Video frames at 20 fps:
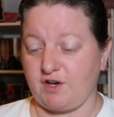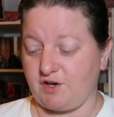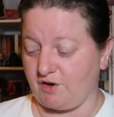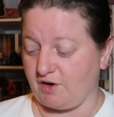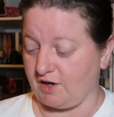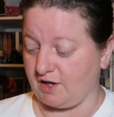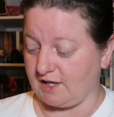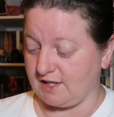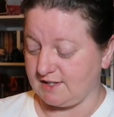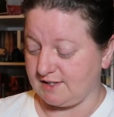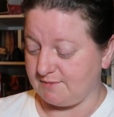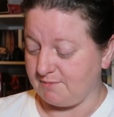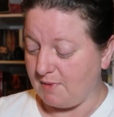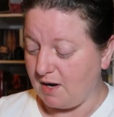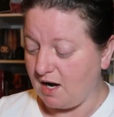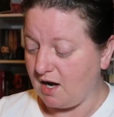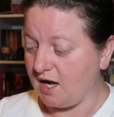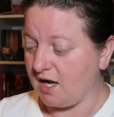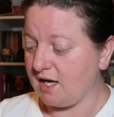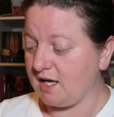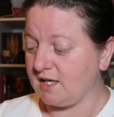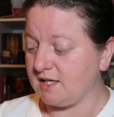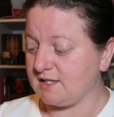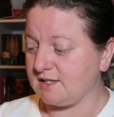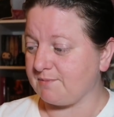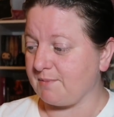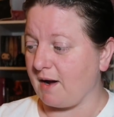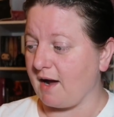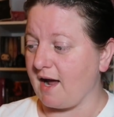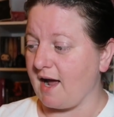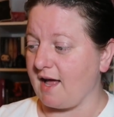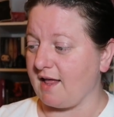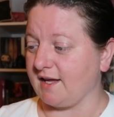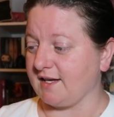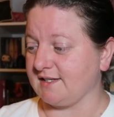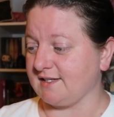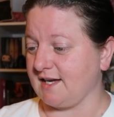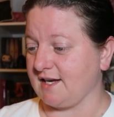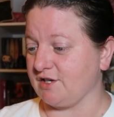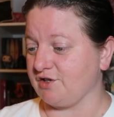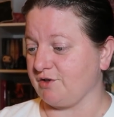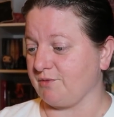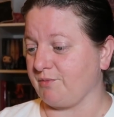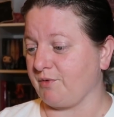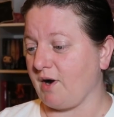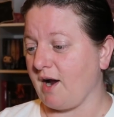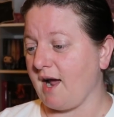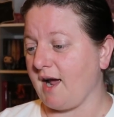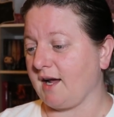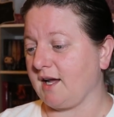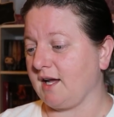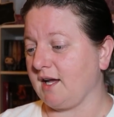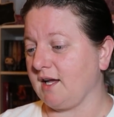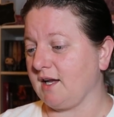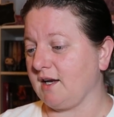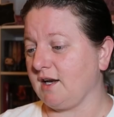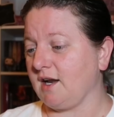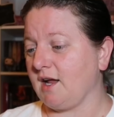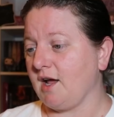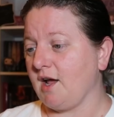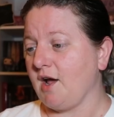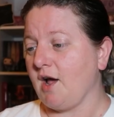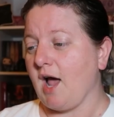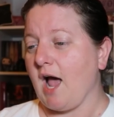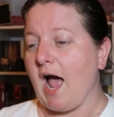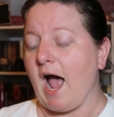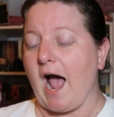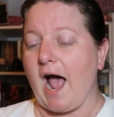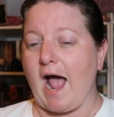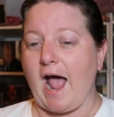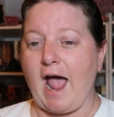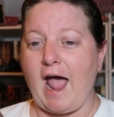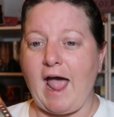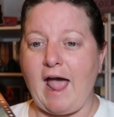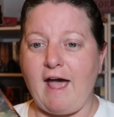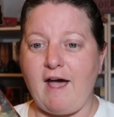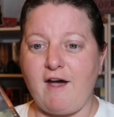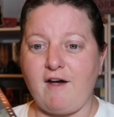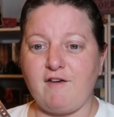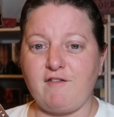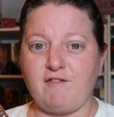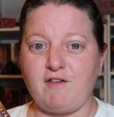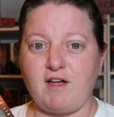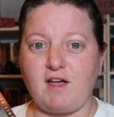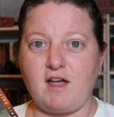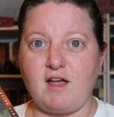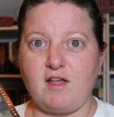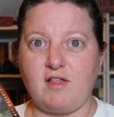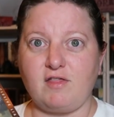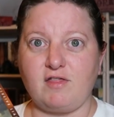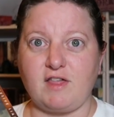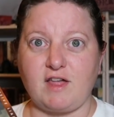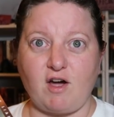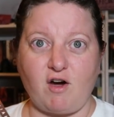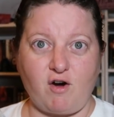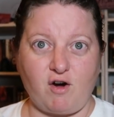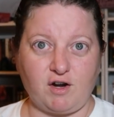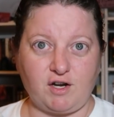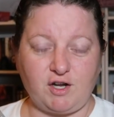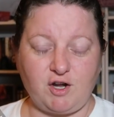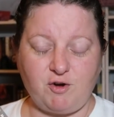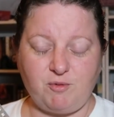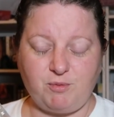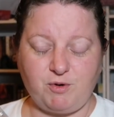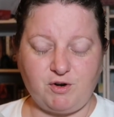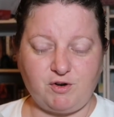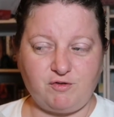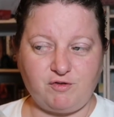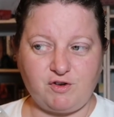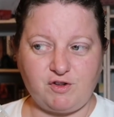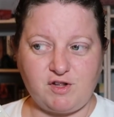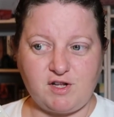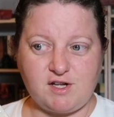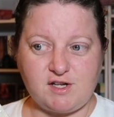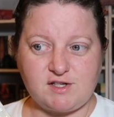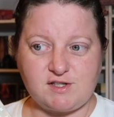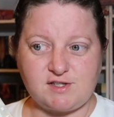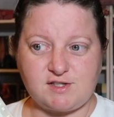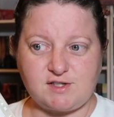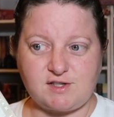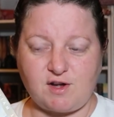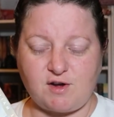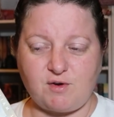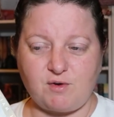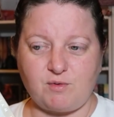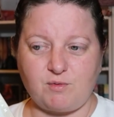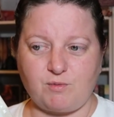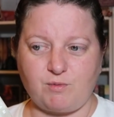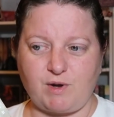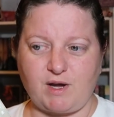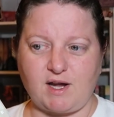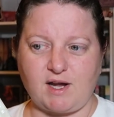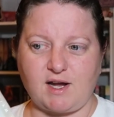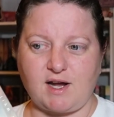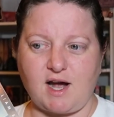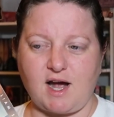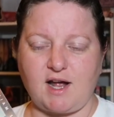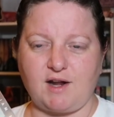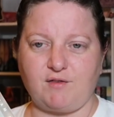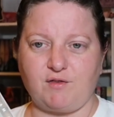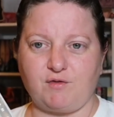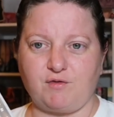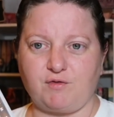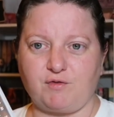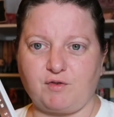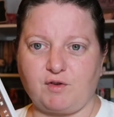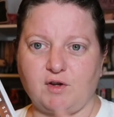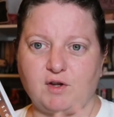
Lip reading: The Darkest Minds by Alexandra Bracken. I have the audiobook for this, so we can kind of